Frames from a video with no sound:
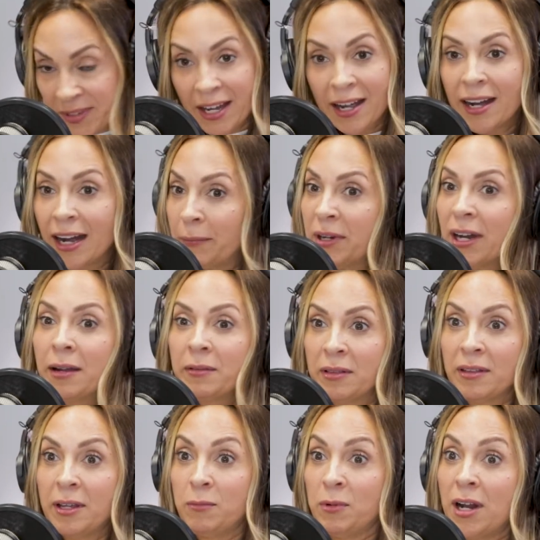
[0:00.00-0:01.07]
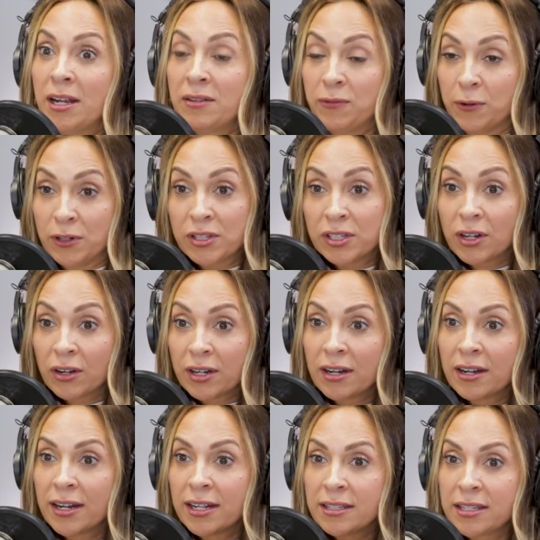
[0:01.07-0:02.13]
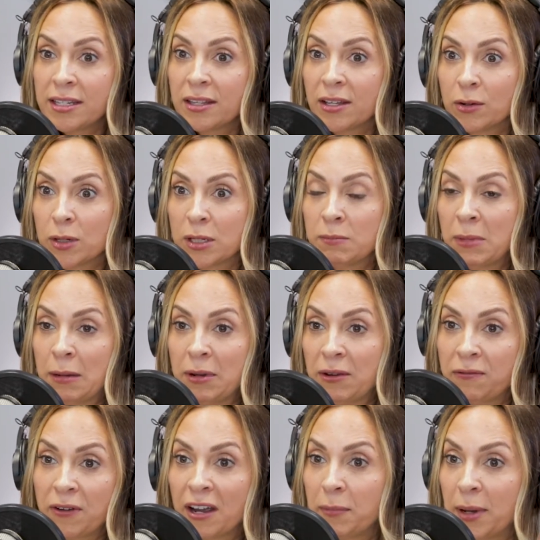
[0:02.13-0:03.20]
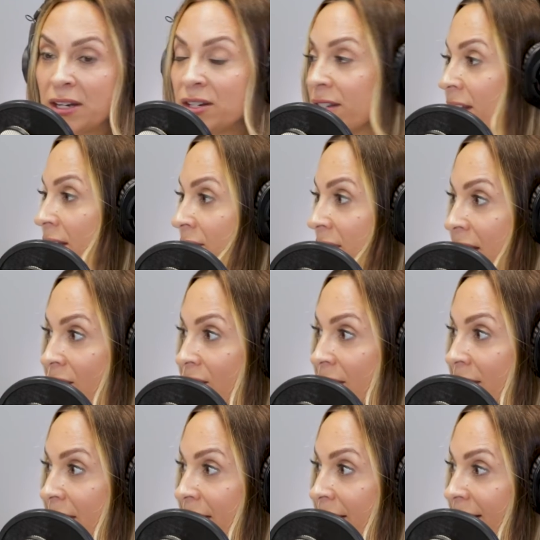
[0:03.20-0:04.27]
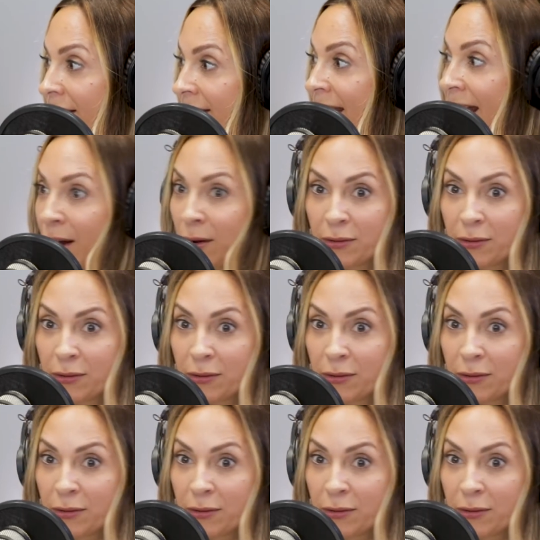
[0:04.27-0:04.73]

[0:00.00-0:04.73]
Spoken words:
yeah. I mean, when I first started on Etsy, there was maybe 5 pages of invitations. Now